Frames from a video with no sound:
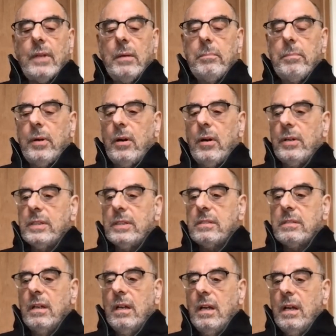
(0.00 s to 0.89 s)

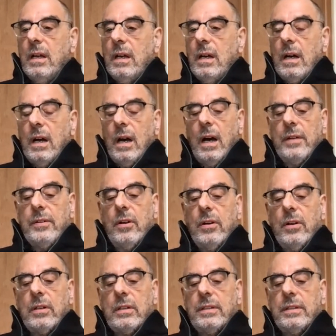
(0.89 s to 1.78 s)
Poets
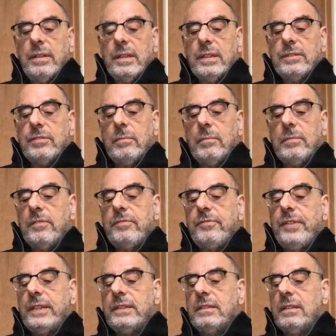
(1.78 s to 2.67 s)
unhook things from their
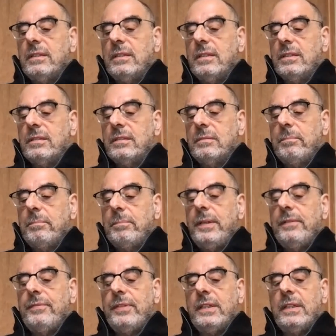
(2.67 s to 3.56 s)
fixedness,
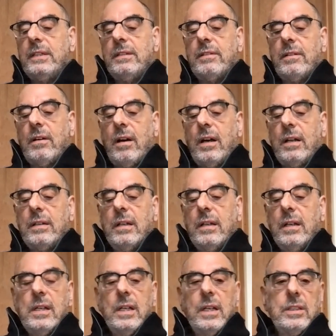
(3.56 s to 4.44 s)
pivot in thought,
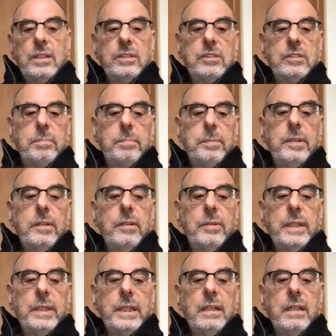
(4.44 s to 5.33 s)

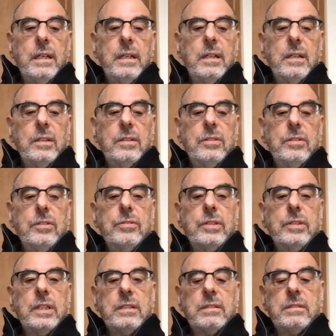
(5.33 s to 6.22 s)
spewing
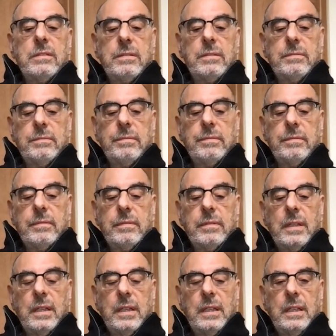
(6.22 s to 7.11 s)
newness.
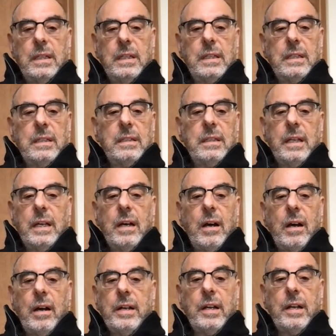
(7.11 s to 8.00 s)
They
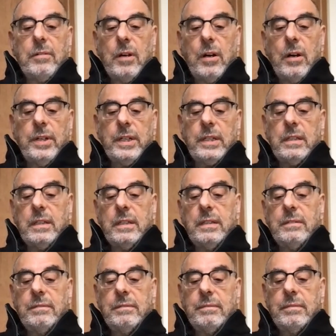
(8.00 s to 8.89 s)
are
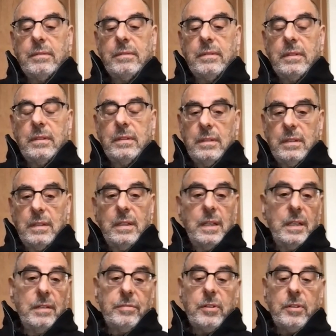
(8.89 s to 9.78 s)
heroically,
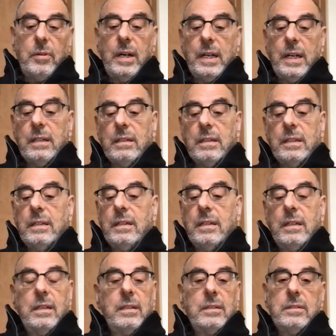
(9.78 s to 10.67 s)
if quietly,
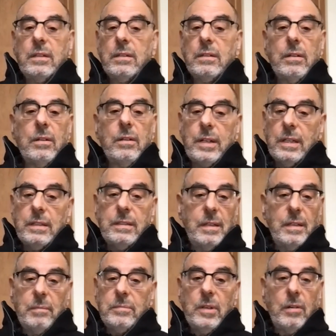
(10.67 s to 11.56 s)
to look at
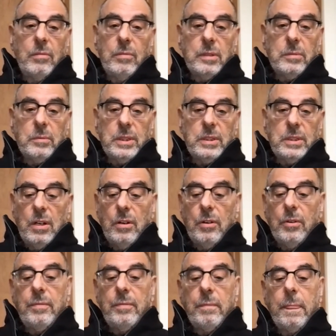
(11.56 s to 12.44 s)
them no one would
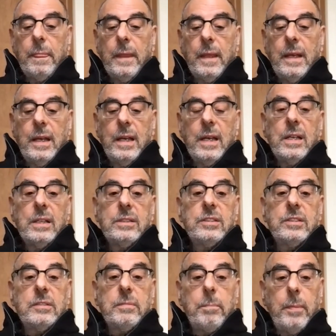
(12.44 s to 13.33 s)
know,
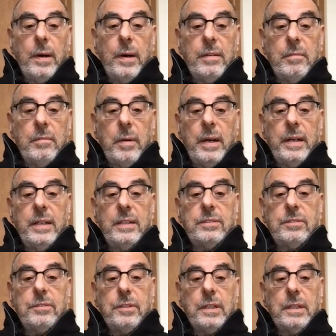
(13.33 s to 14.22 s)
spun by
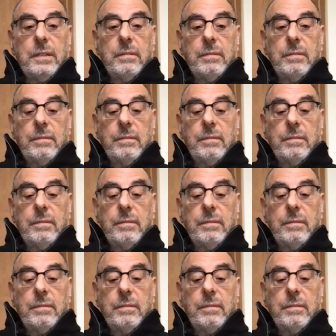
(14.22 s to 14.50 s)
history